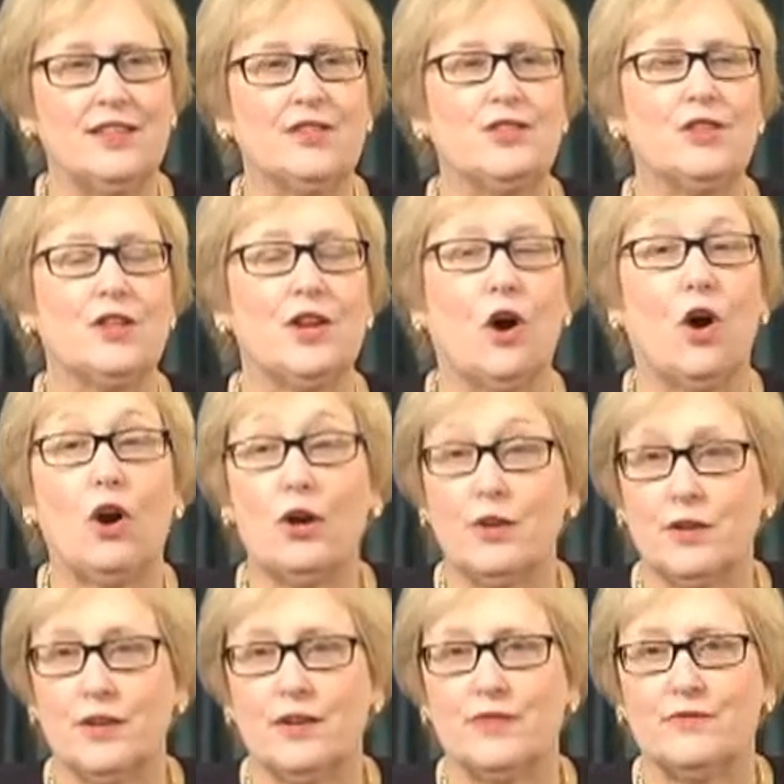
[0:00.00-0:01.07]
is the
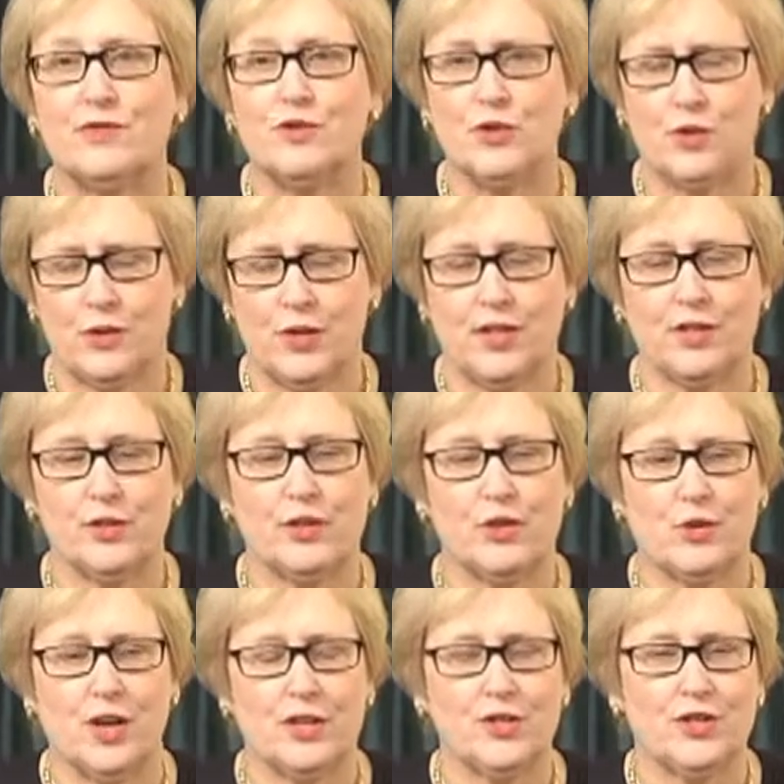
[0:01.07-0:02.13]
art of jury
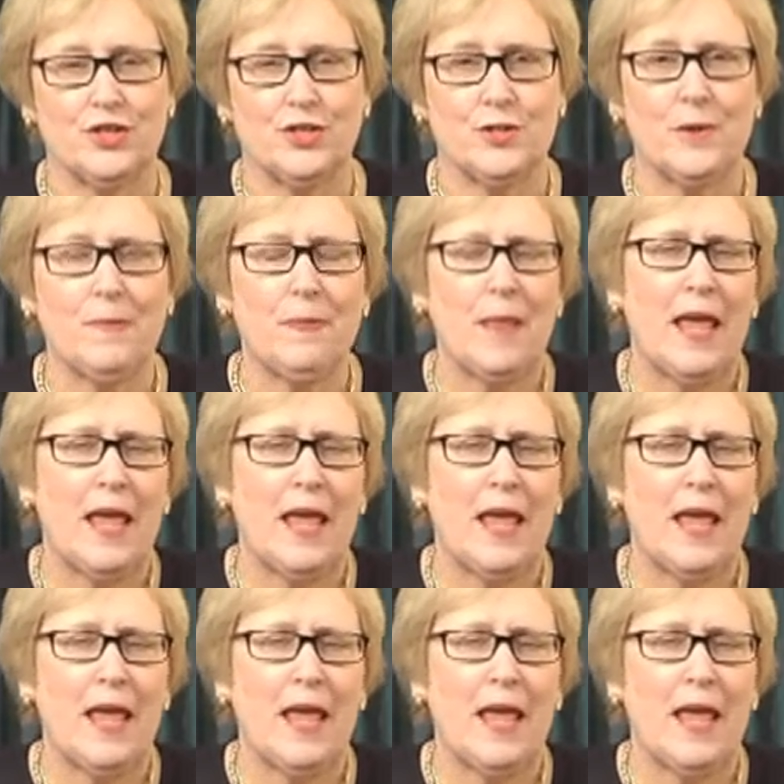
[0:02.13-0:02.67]
instructions.